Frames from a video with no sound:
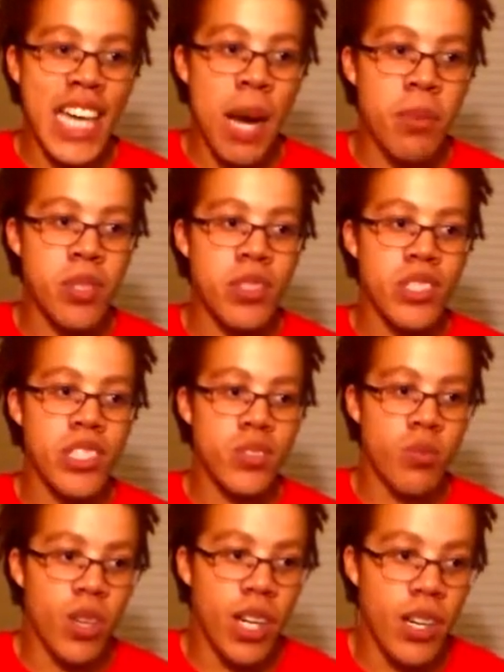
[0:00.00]
captured
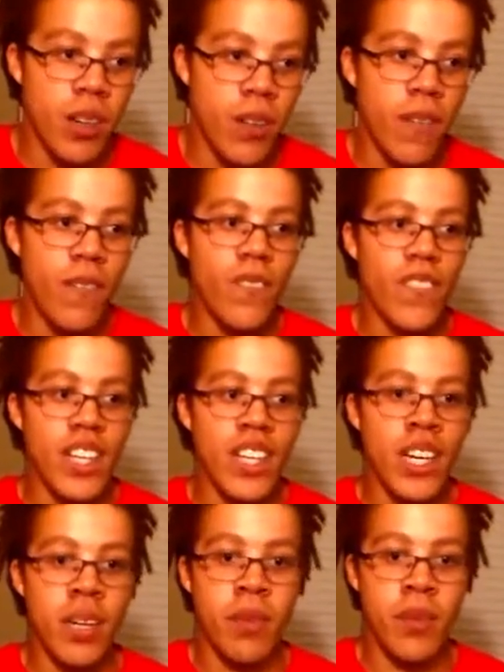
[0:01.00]
this well,
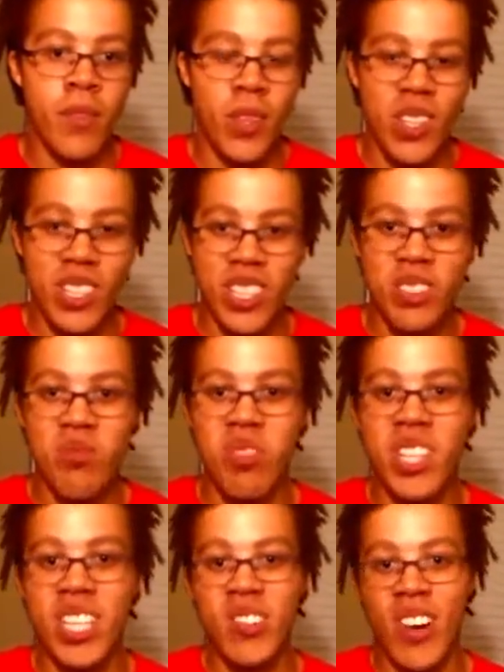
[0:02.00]
and feeling this
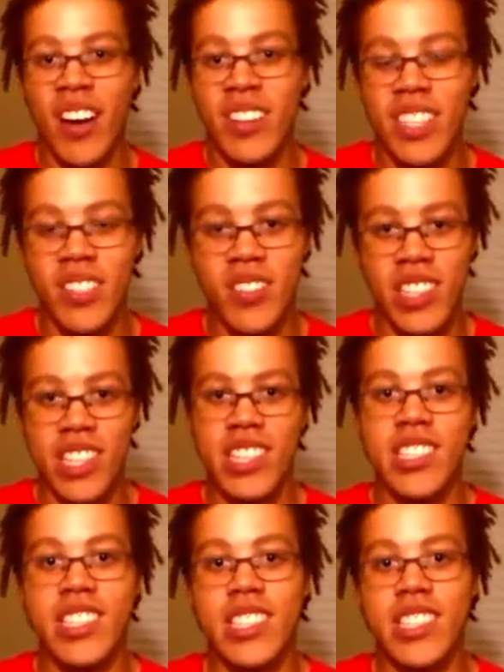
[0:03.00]
really grounded and
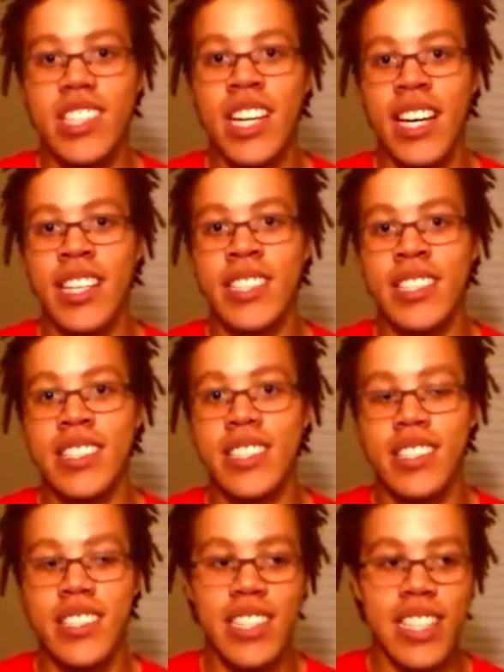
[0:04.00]
realistic
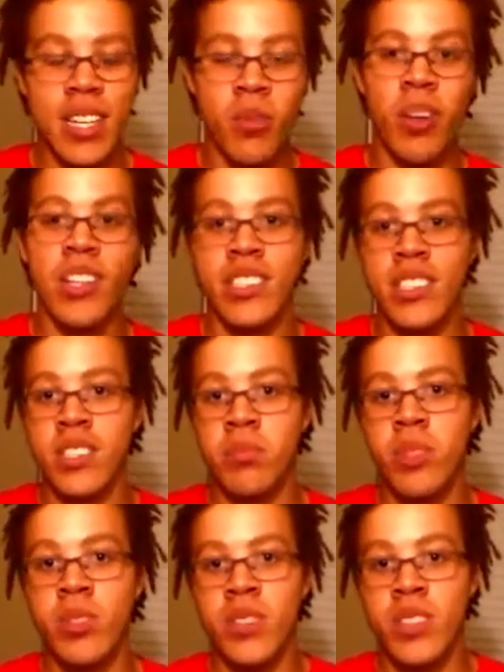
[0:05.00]
as it was in this
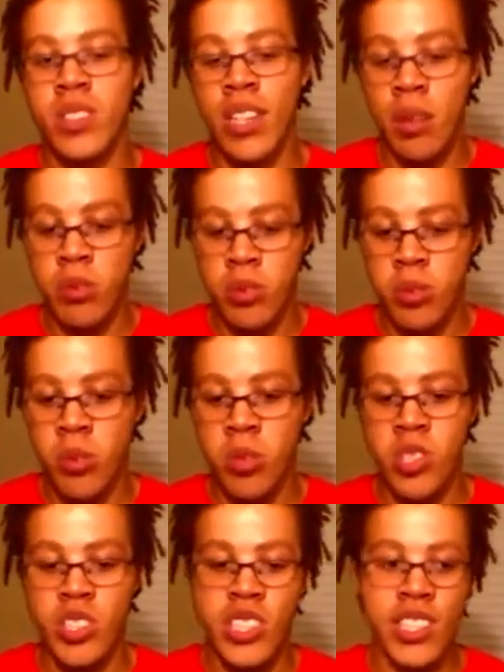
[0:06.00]
movie. So that was cool
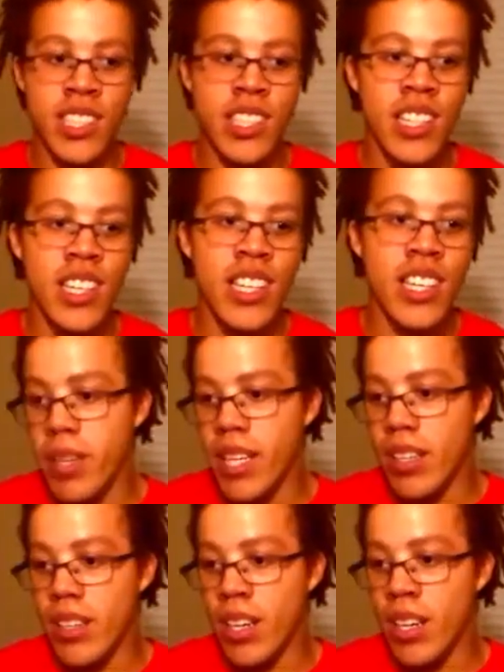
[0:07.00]
to see.
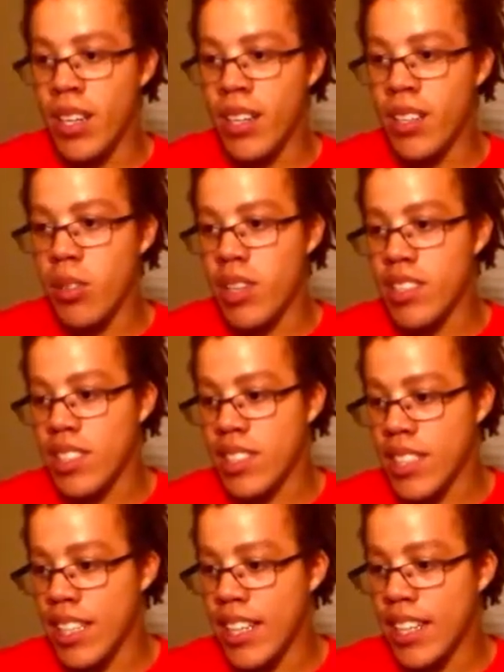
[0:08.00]
Man, the rest of
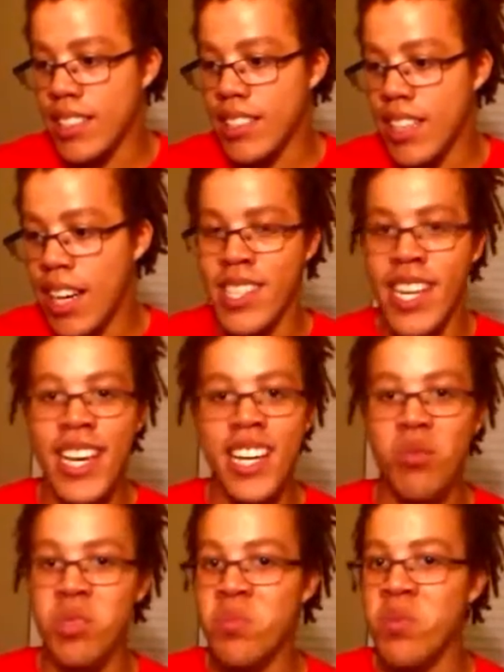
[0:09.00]
the cast,
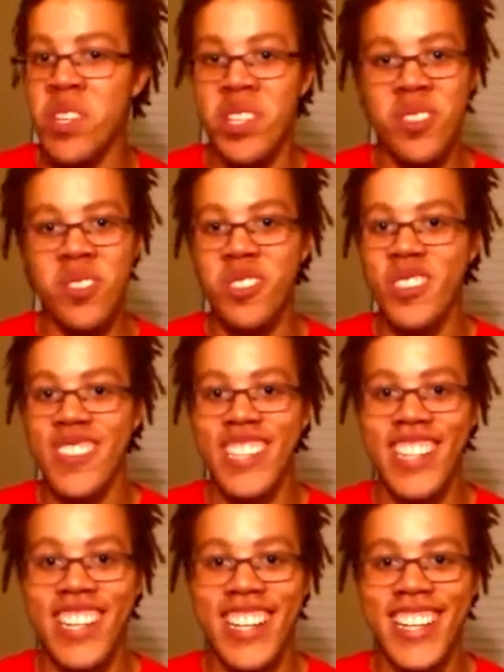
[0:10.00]
Ned was pretty cool,
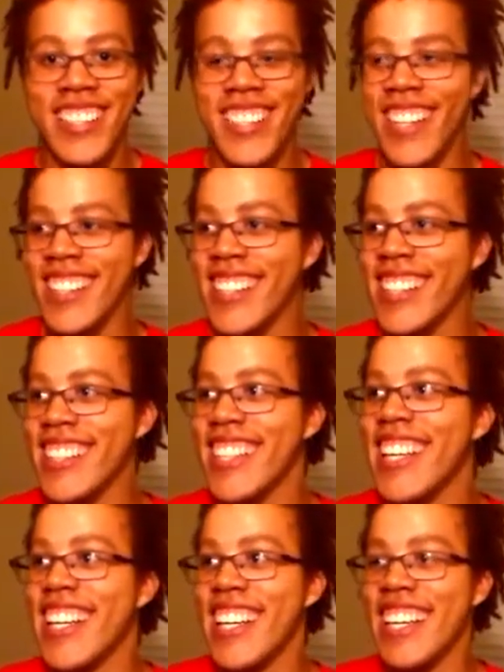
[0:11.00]
man. I like,
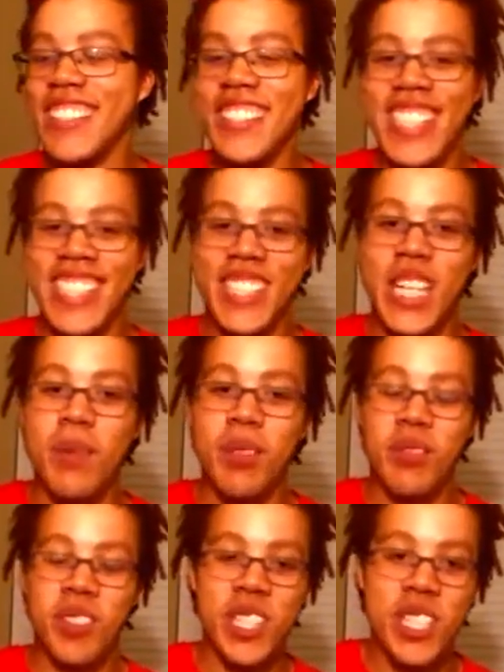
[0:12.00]
he was like the
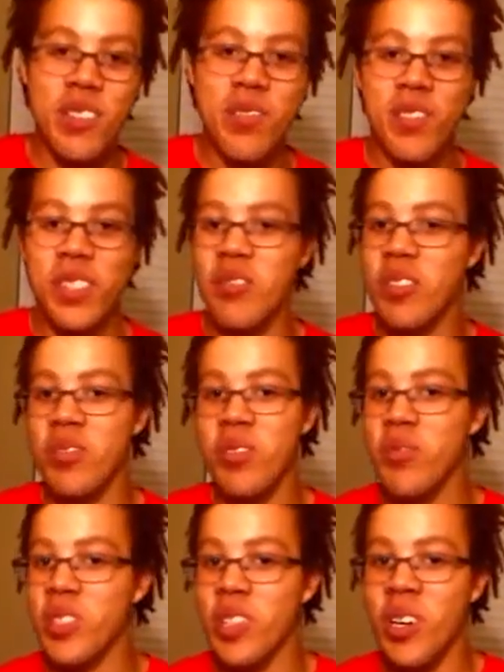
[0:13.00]
comic relief. He
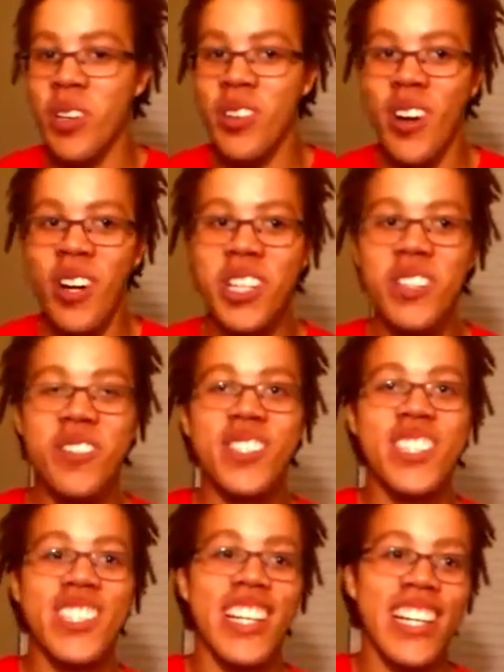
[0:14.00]
was all of
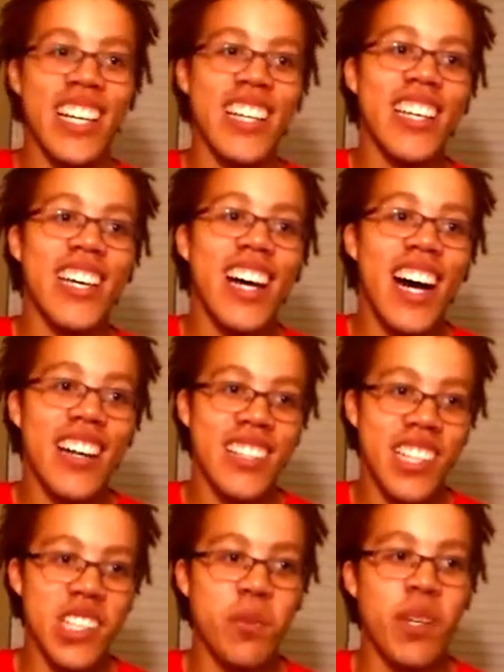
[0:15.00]
his, like, I'll
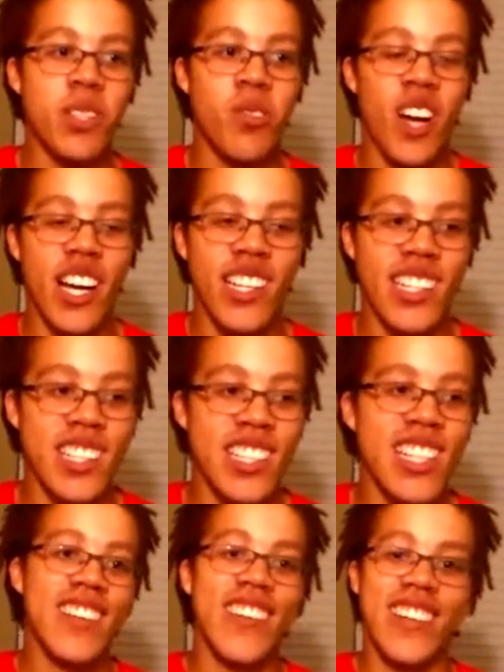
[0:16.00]
say this about the writing.
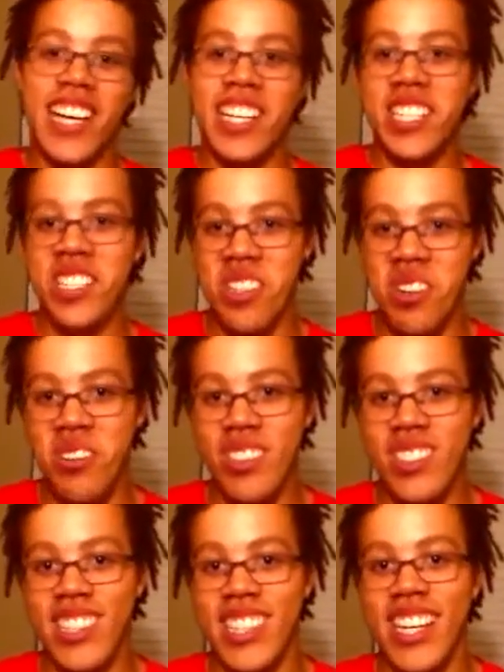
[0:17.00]
There are a lot of
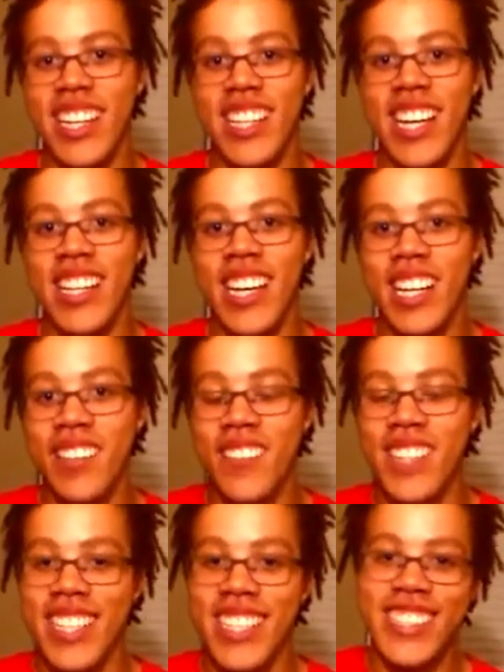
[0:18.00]
jokes, and, like, a lot
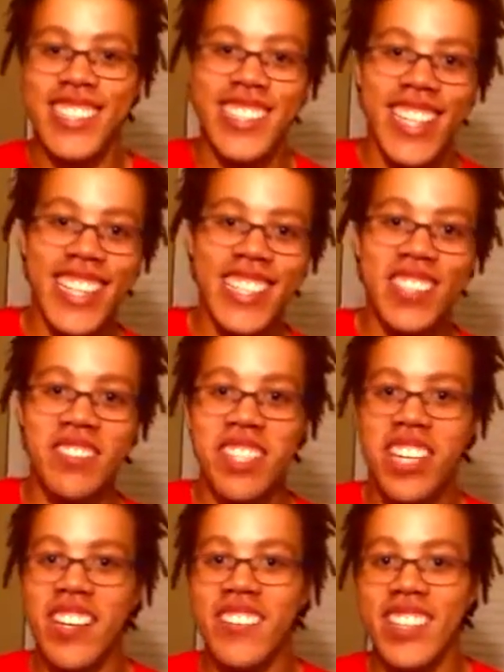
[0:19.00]
of it is Ned
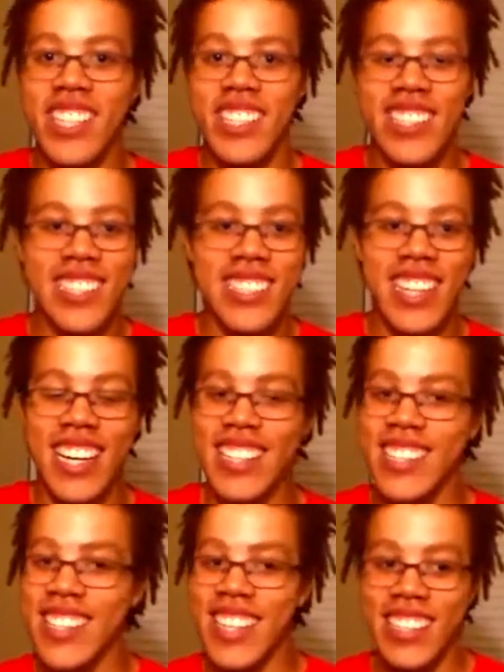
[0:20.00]
sometimes, like, just
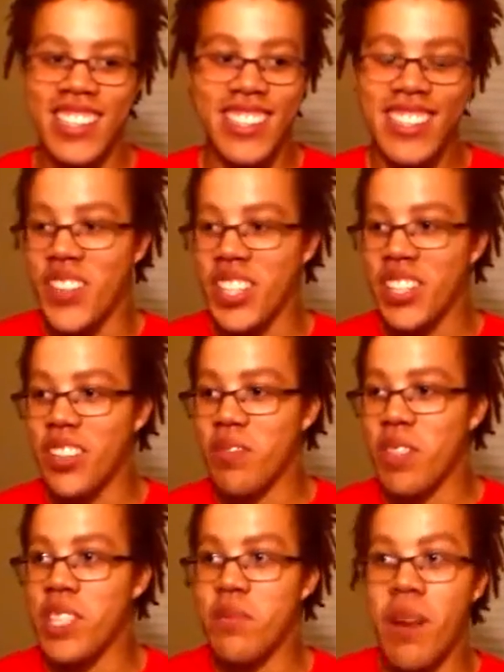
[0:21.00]
kind of, like, you know,
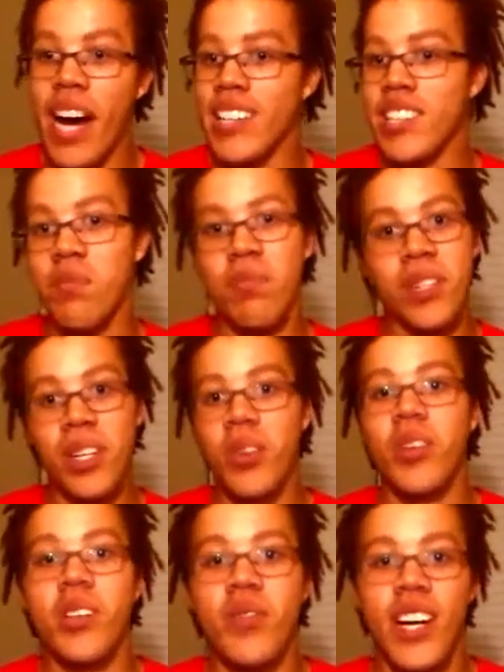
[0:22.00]
his mind is
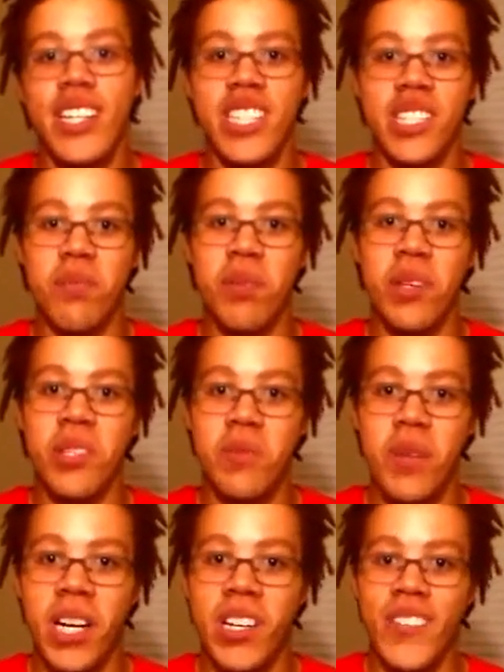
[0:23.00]
blown when he finds out that Peter's
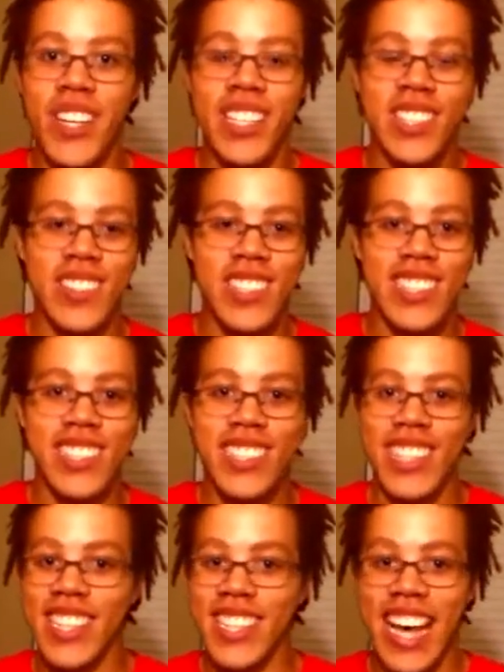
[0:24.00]
Spider-Man, so he's
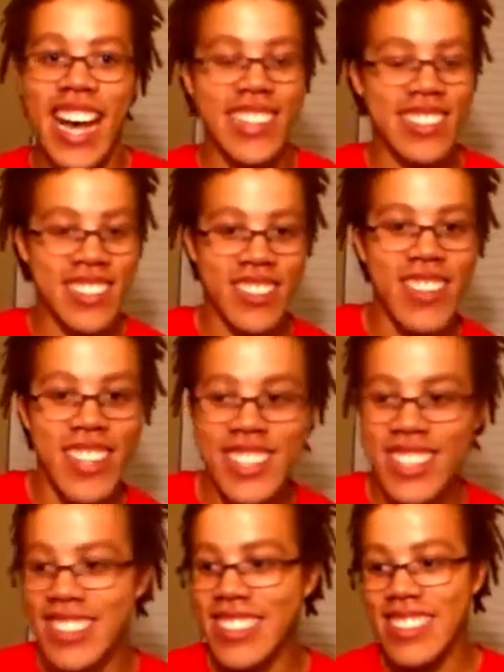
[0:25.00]
just, like, asking
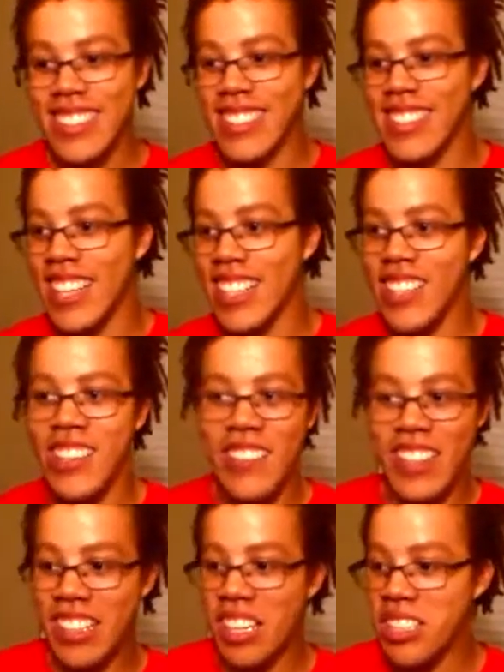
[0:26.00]
questions, and, like, oh
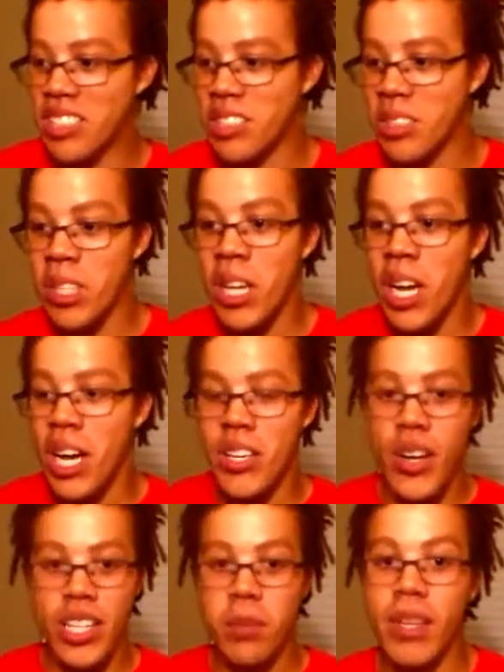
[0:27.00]
my gosh, dude,
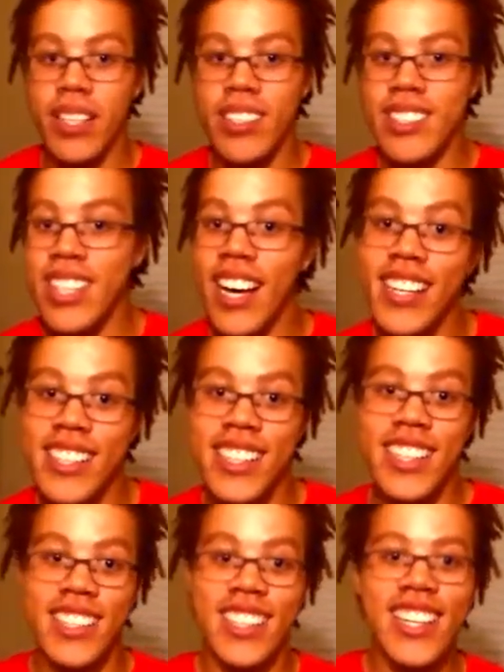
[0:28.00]
yo, I could be, like, your
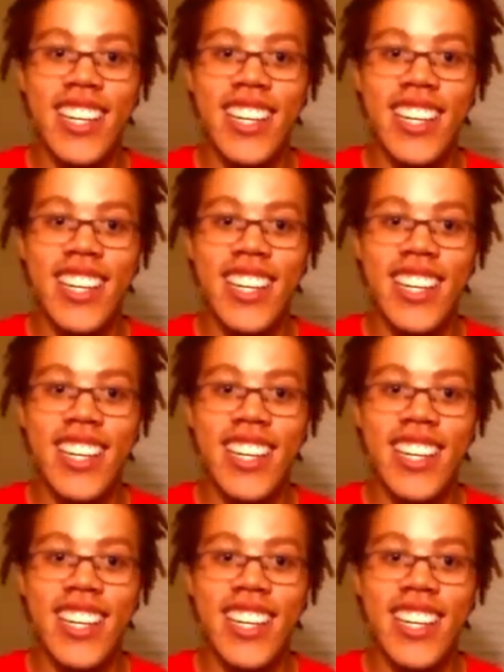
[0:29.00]
sidekick.